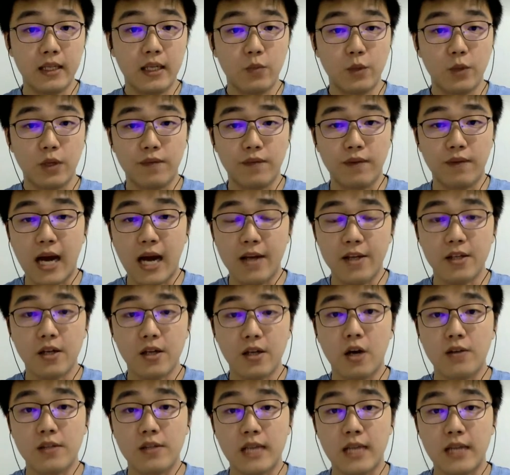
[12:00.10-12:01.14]
with high
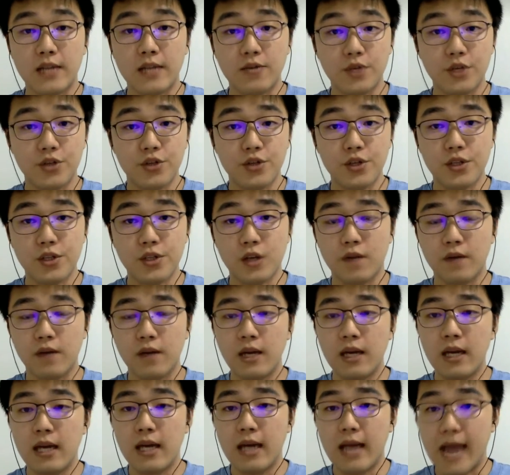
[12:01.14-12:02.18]
concentrations of
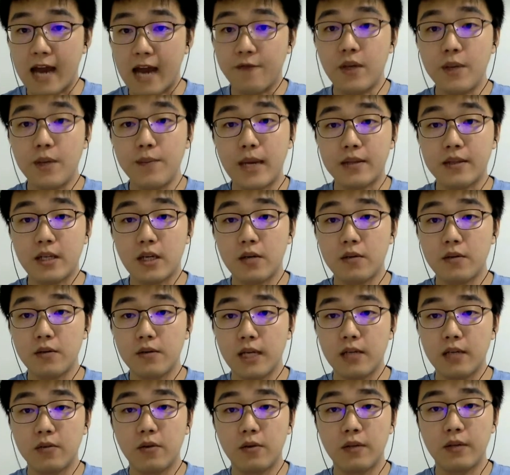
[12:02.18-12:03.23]
heavy metal,
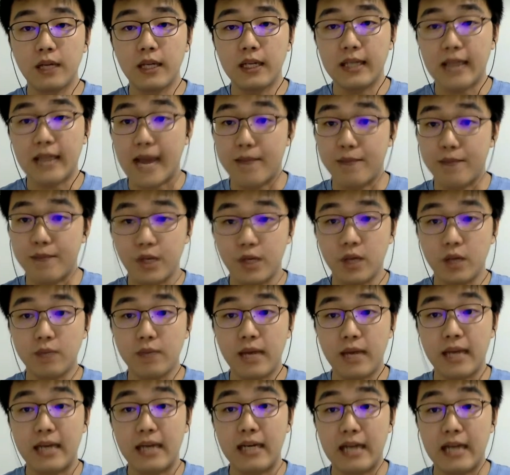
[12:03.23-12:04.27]
including cadmium
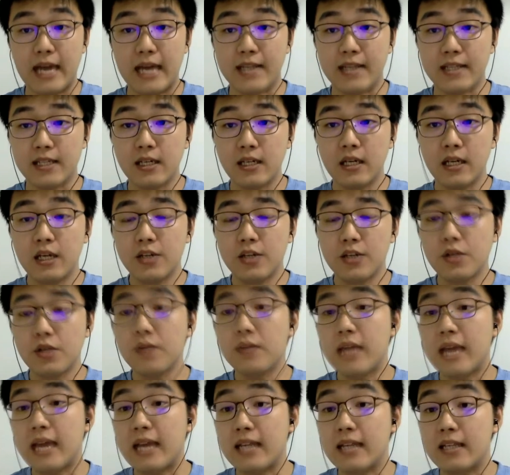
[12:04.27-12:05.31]
and lead. So
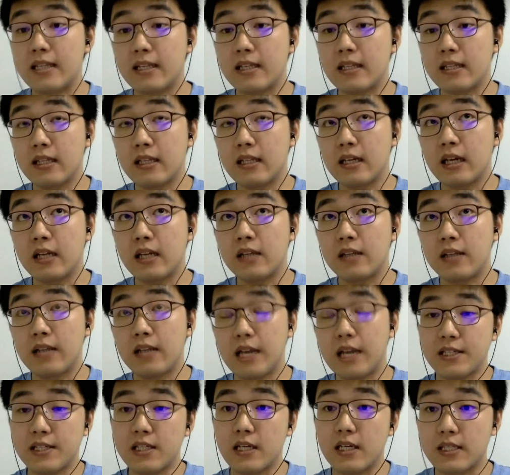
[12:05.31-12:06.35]
then
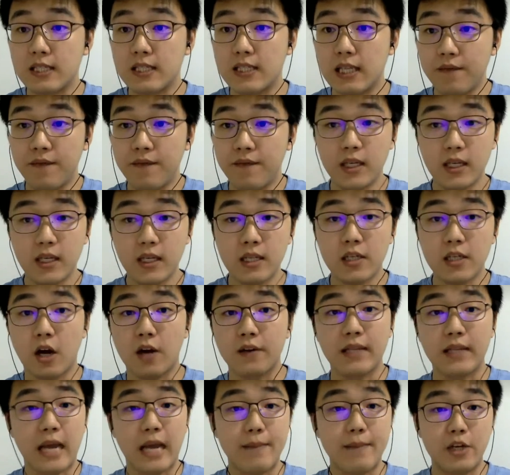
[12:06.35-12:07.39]
there's a significant
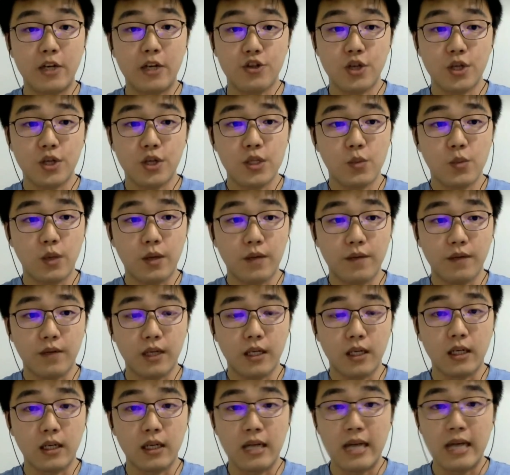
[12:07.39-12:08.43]
contamination with
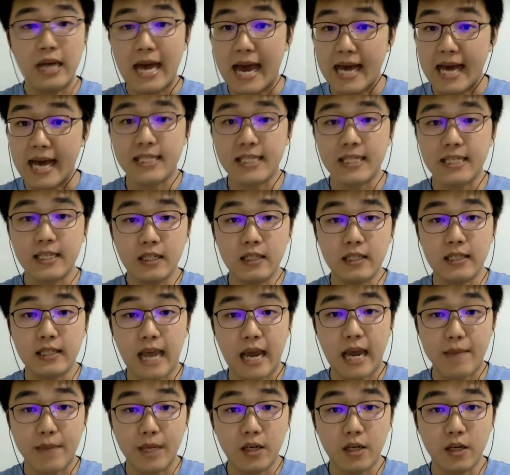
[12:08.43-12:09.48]
hazardous
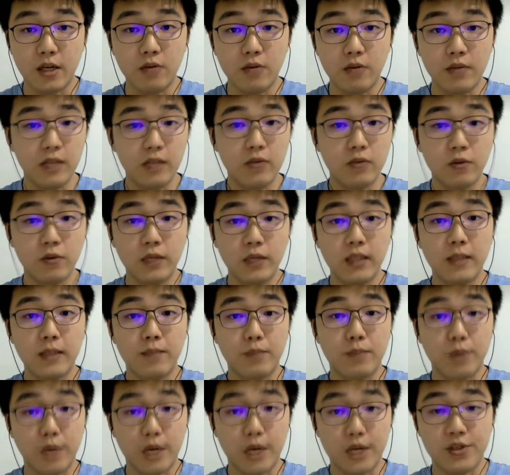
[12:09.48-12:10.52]
chemical, including the
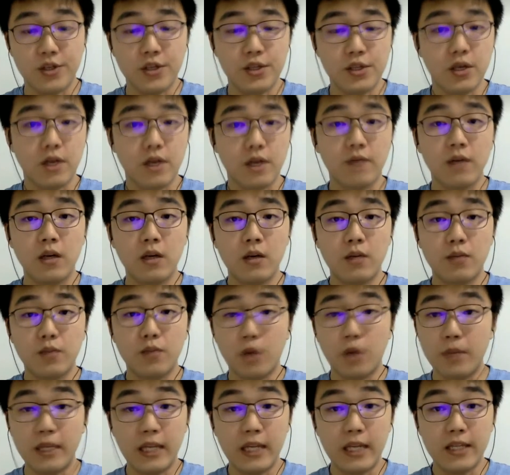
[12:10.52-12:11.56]
presence of
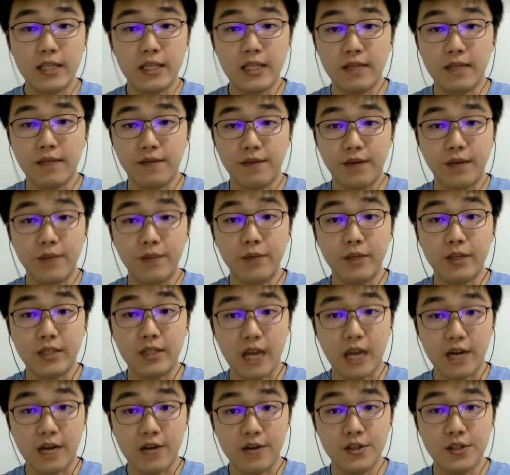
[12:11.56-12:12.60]
brominated flame
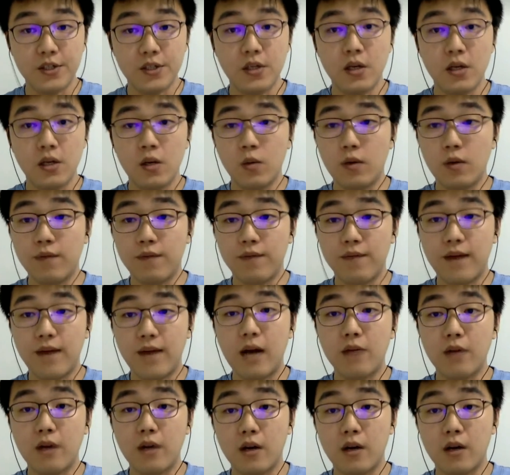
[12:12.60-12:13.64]
retardants, were
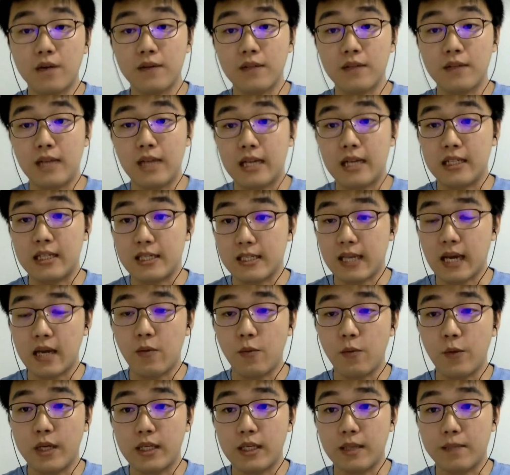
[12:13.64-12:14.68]
found at the site
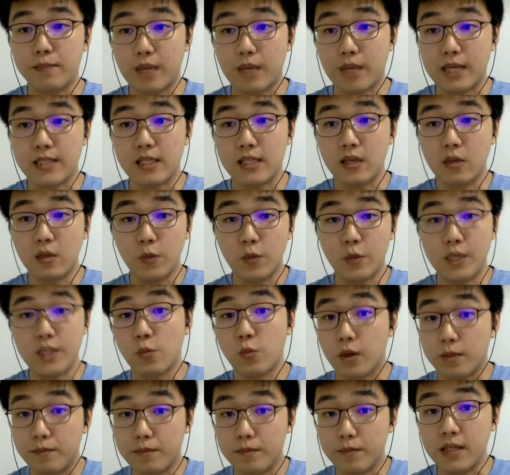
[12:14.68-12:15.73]
where the plastic waste were
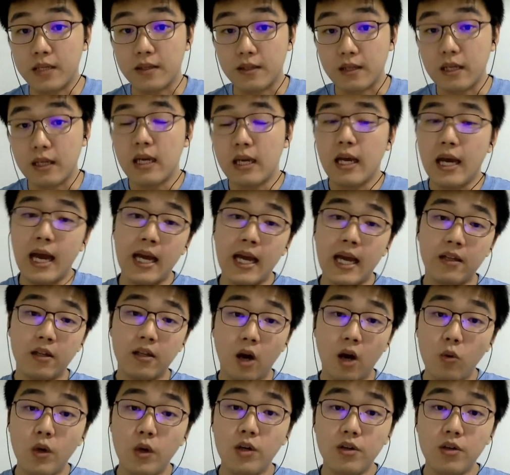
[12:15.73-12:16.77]
burned. And
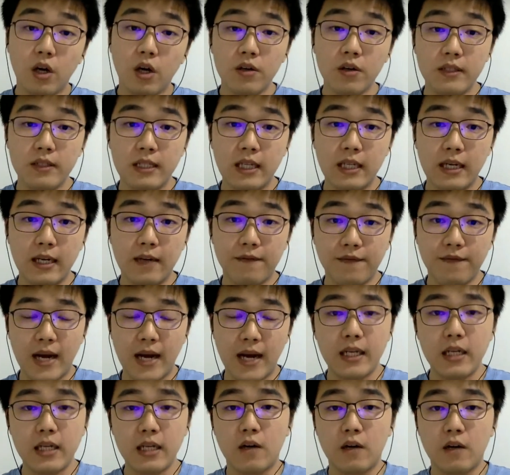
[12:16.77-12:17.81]
overall, the
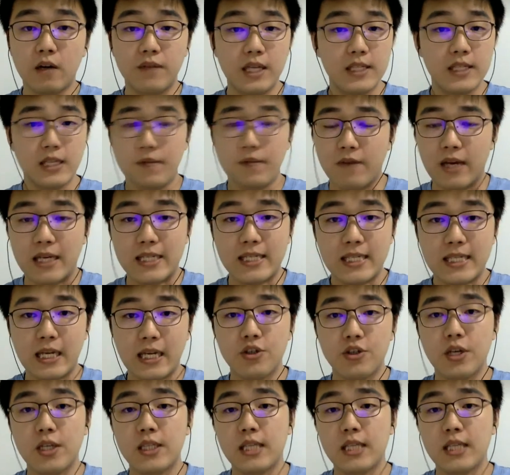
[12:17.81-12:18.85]
finding of these
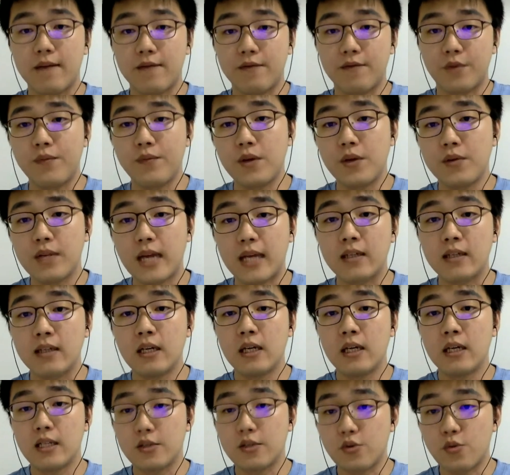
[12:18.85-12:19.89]
investigations have revealed that
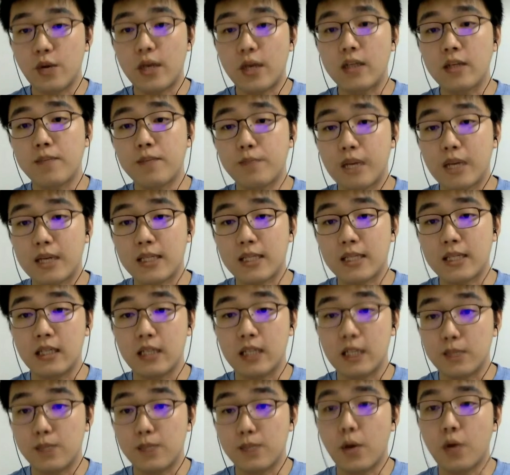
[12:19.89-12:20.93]
the shredded plastic
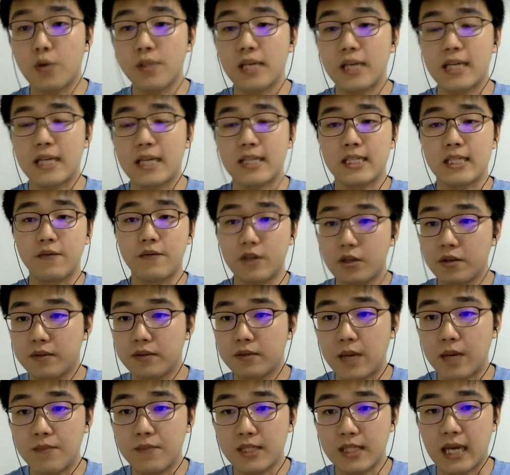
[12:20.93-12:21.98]
disposed at several
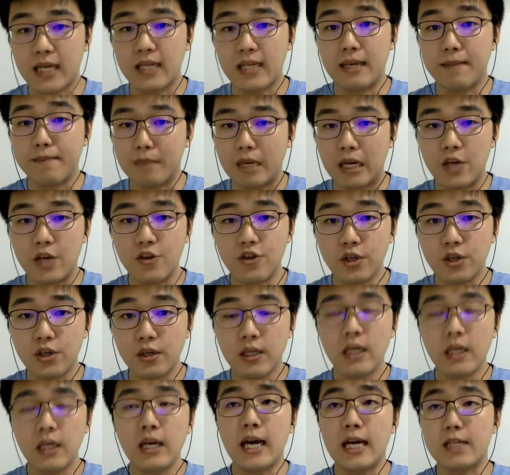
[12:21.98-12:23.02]
dump sites in Malaysia,
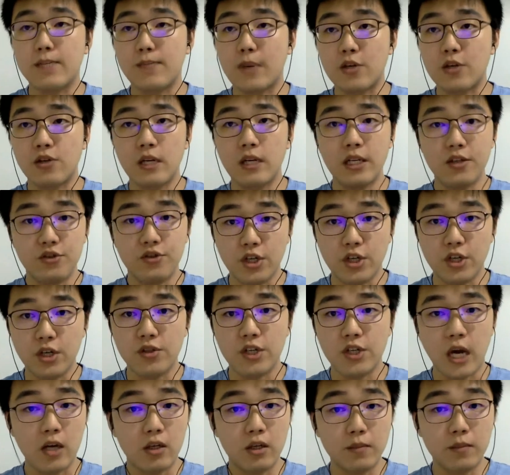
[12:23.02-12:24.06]
especially in
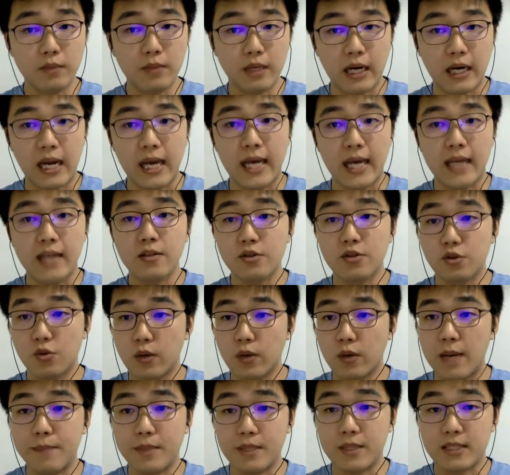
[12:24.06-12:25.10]
Jenjarum, Klang,
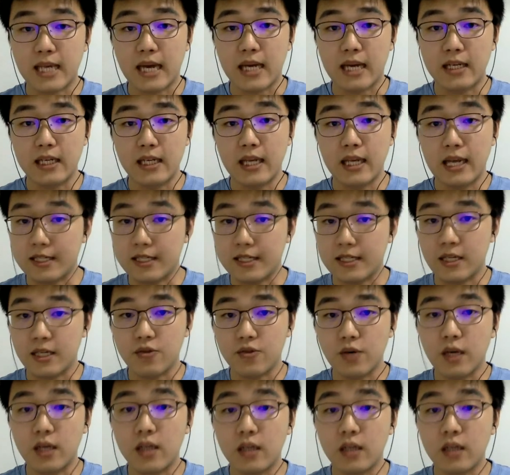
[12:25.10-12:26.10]
Sungai Petani, etc.,